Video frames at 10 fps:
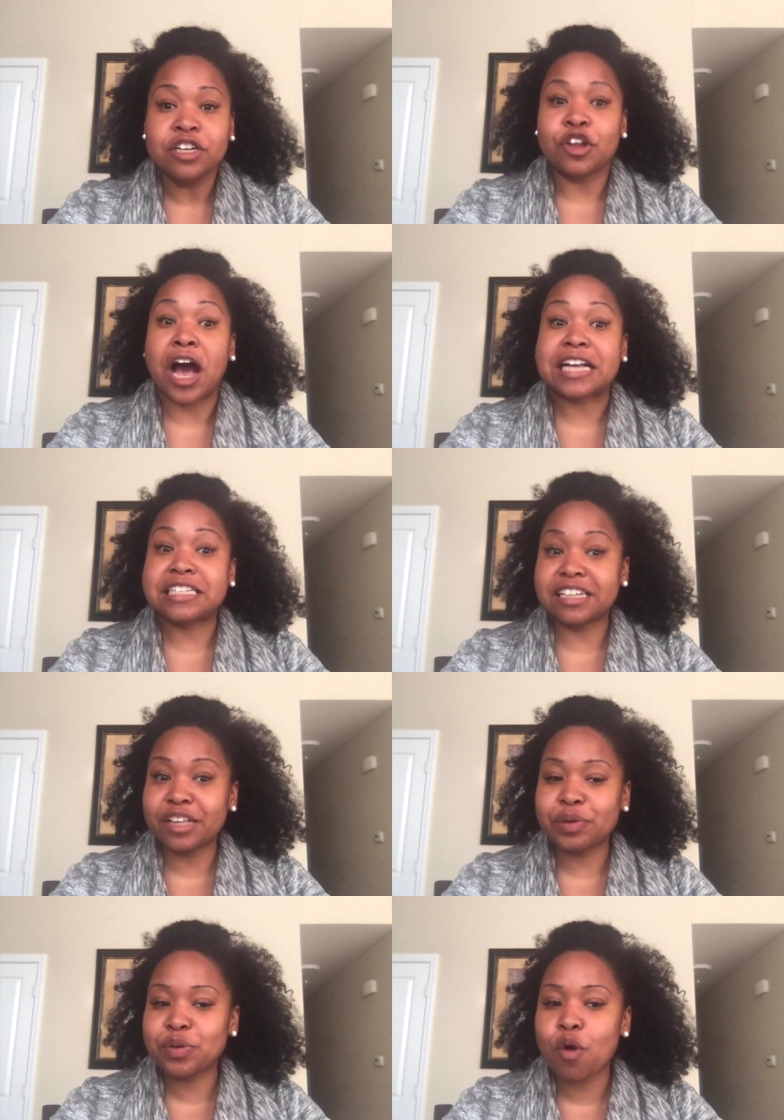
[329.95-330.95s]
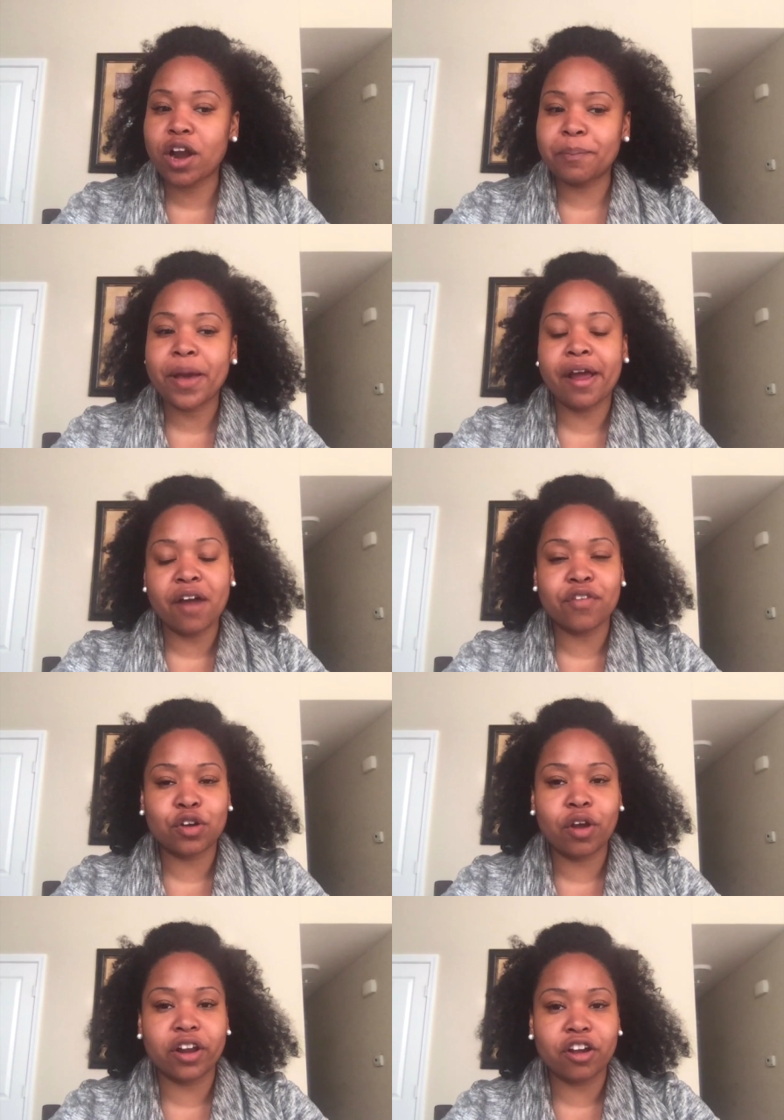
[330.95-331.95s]
Ideally, we'd want to pay off our
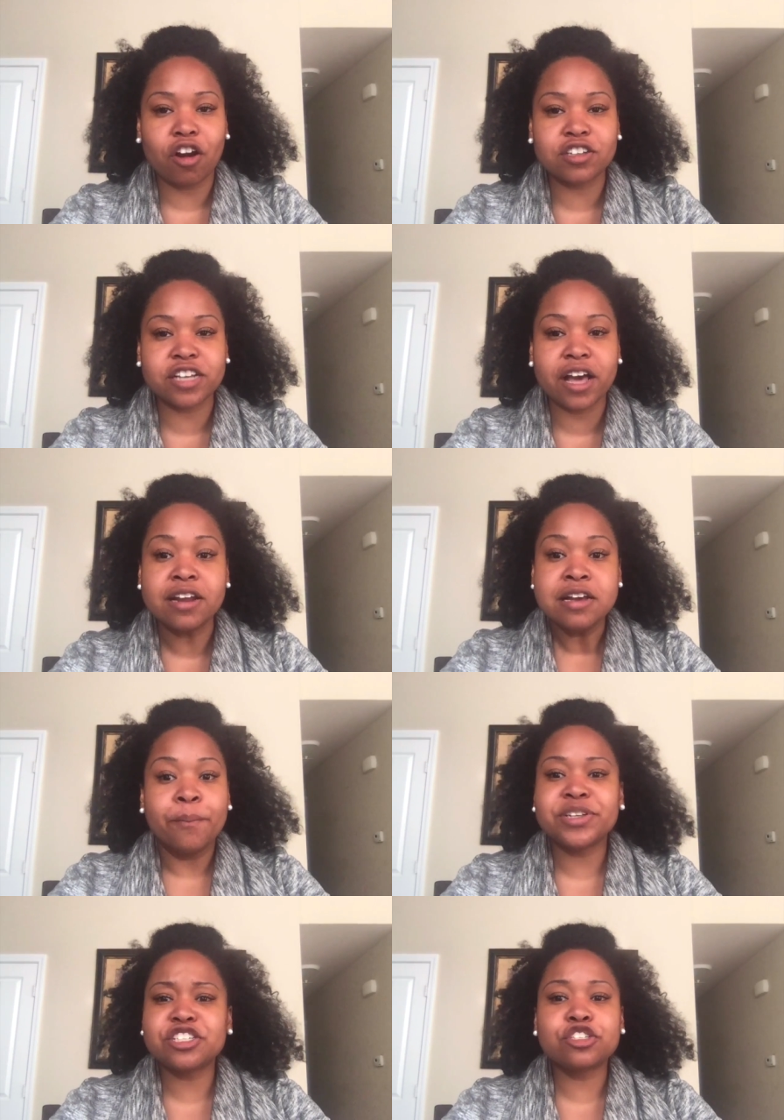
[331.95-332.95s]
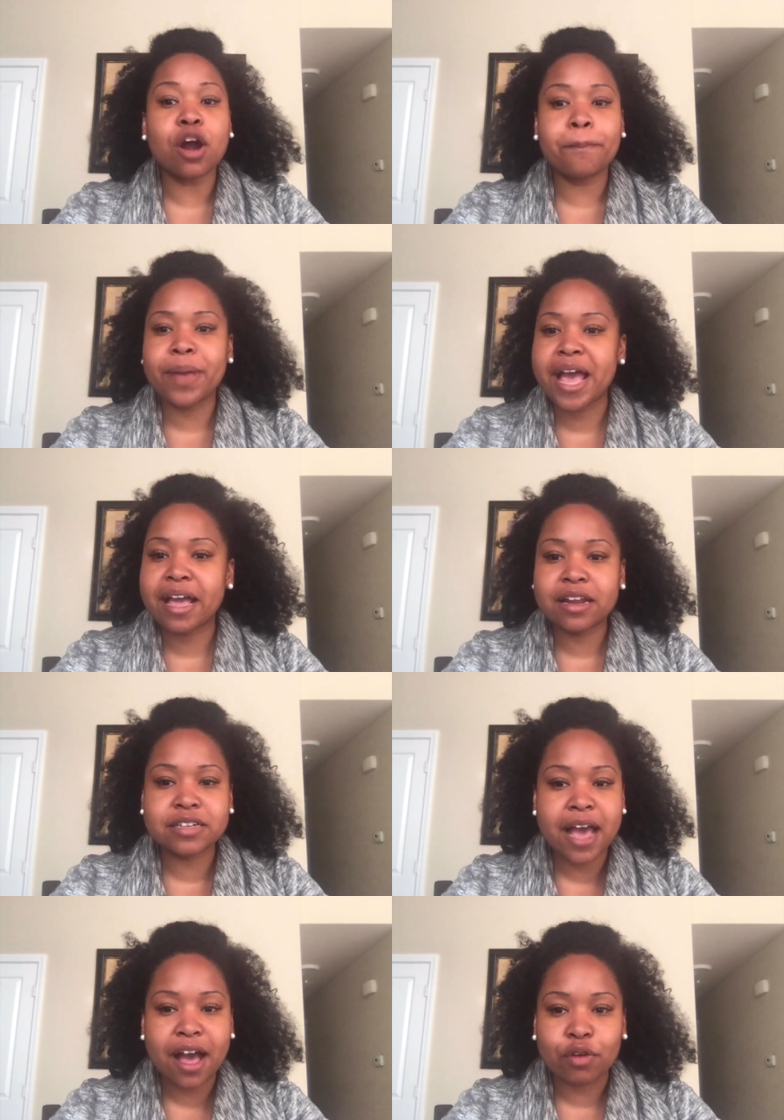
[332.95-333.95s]
credit card debt, but just start paying it
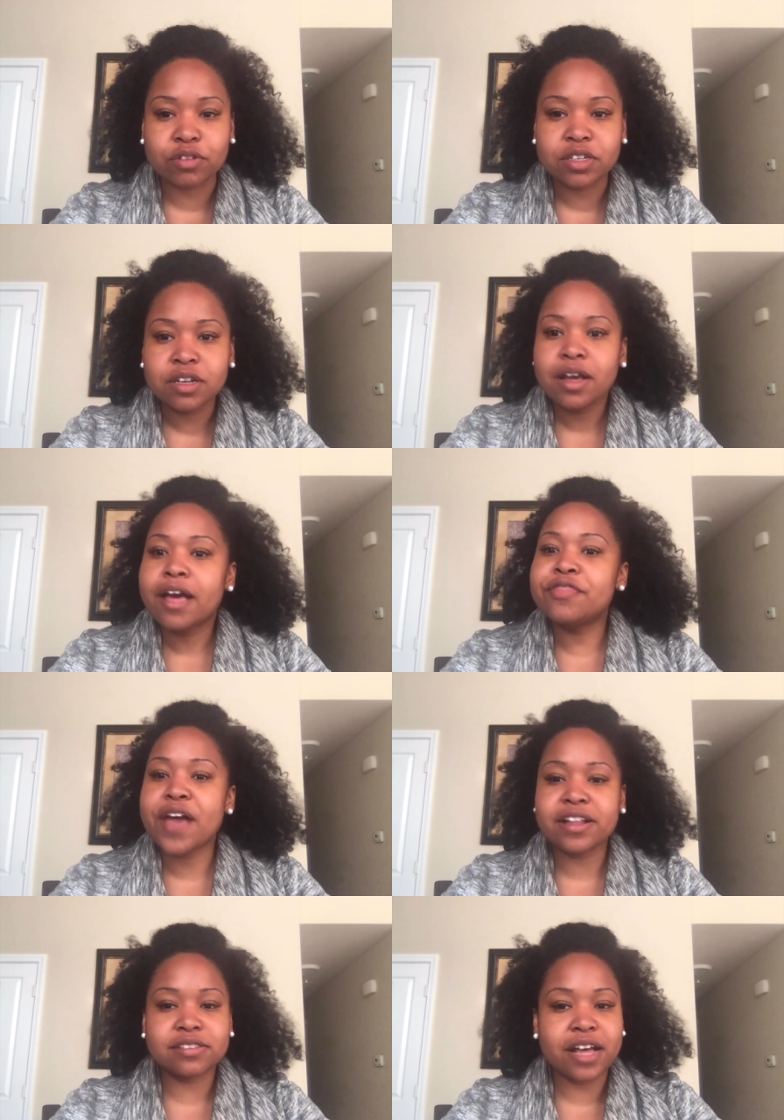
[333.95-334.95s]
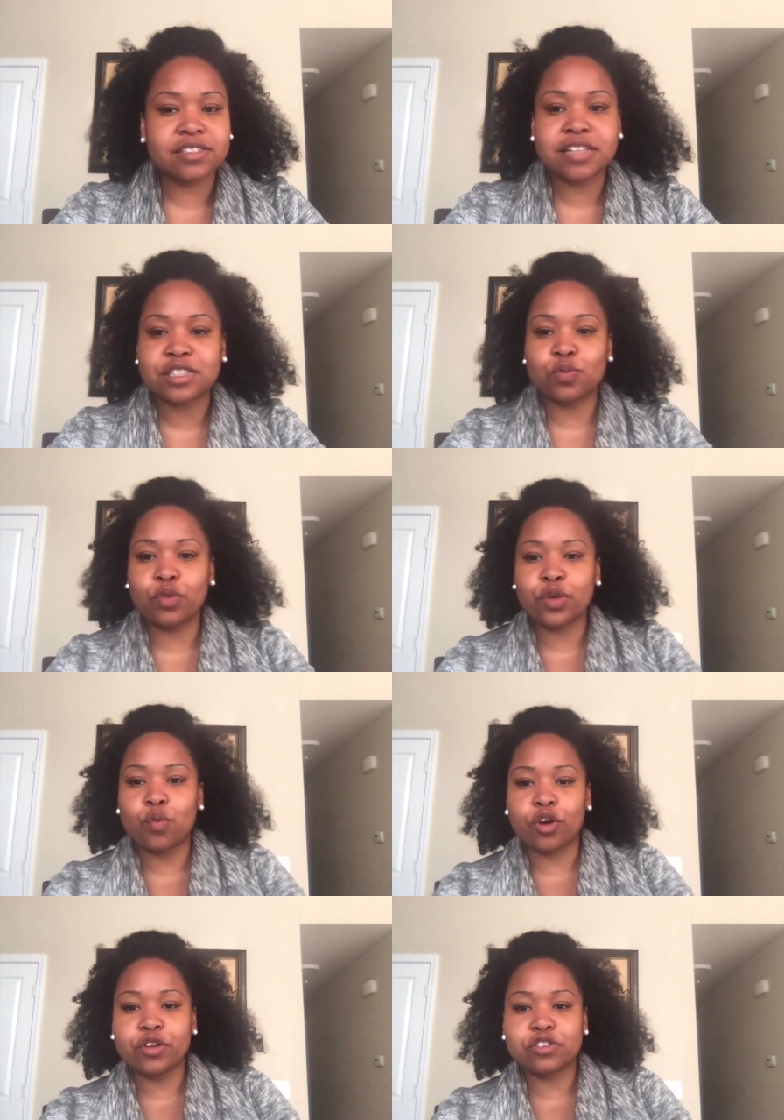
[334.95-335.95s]
down. And that's really
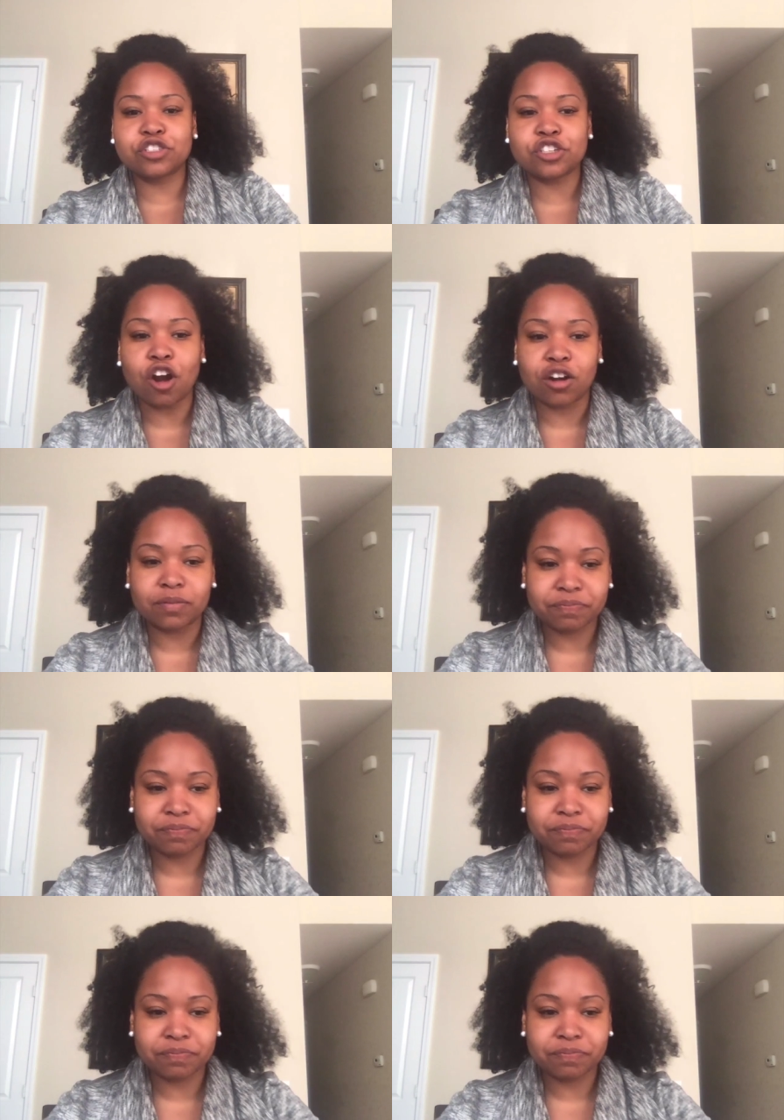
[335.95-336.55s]
where you should start.